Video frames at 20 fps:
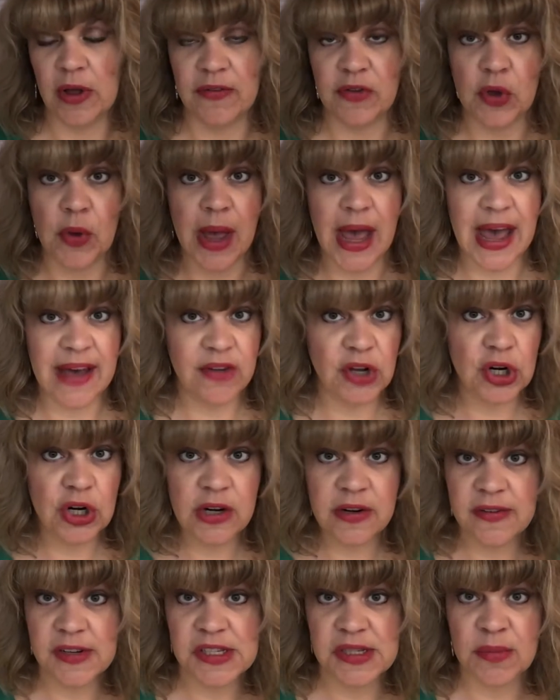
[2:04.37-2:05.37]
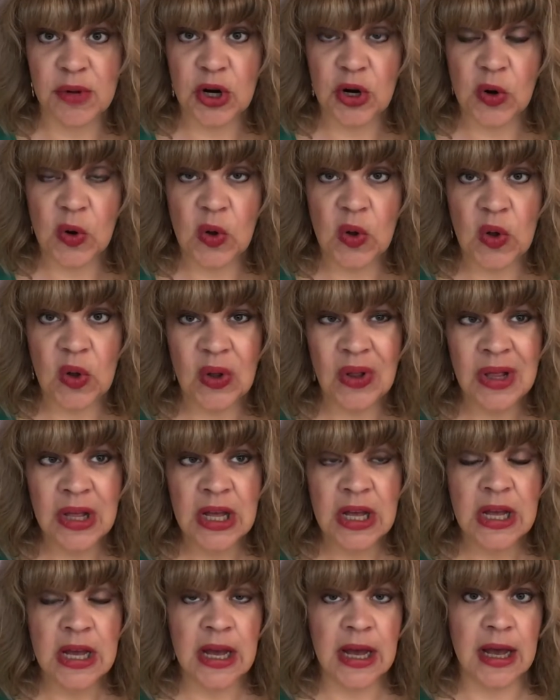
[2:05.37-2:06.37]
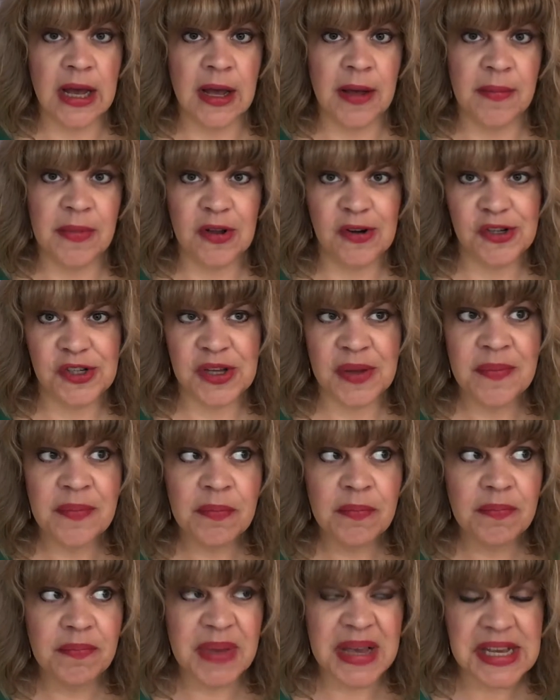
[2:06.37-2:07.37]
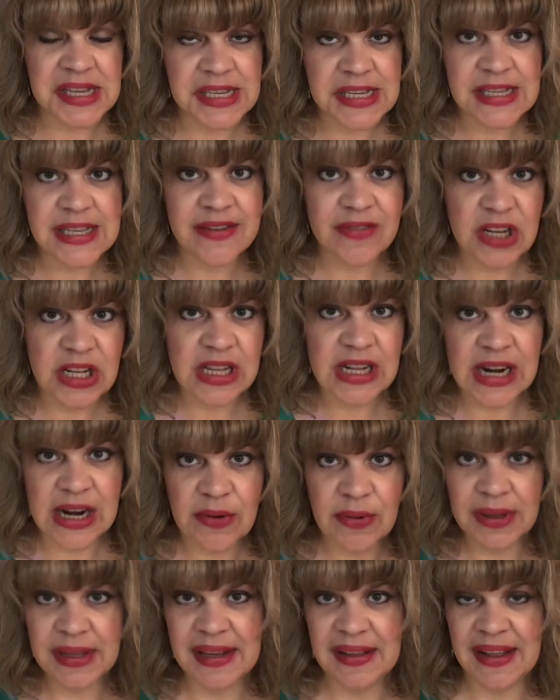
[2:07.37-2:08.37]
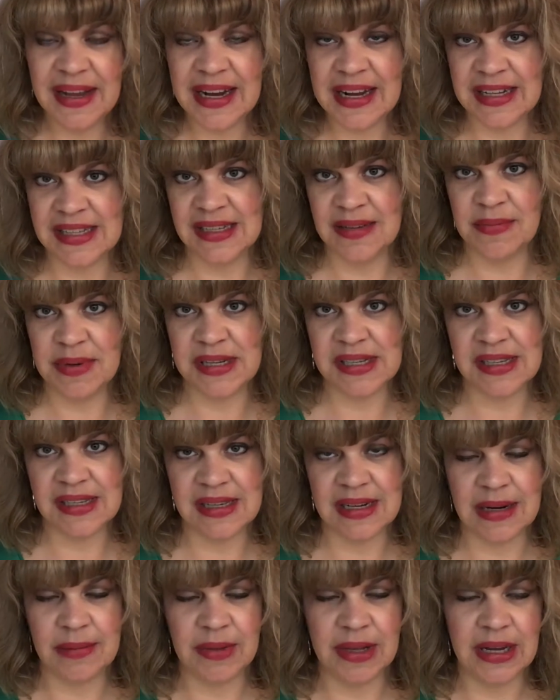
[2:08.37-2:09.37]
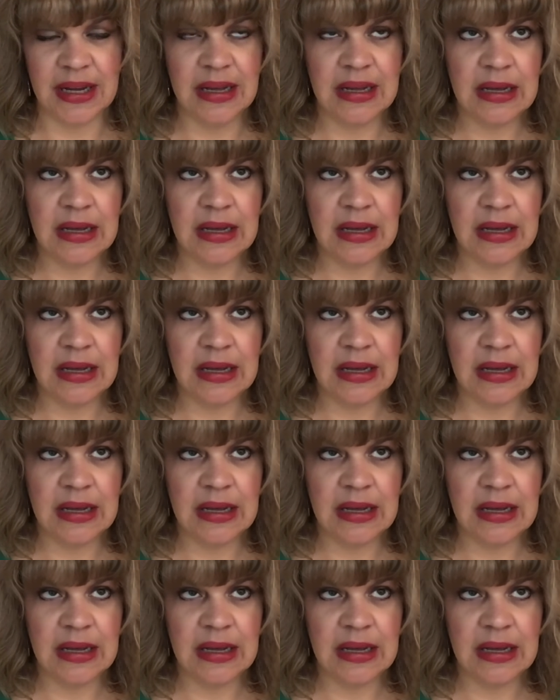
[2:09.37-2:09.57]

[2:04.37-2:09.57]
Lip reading: If you haven't heard of a SMART goal, there's some pieces of it that I really like and some pieces that I'm like,